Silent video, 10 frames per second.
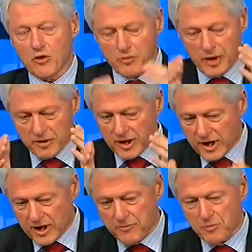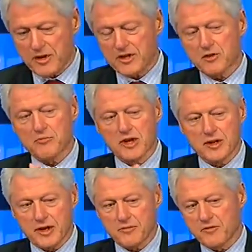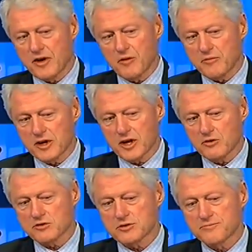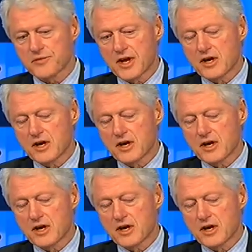We won't be able to implement the Millennium Development Goals.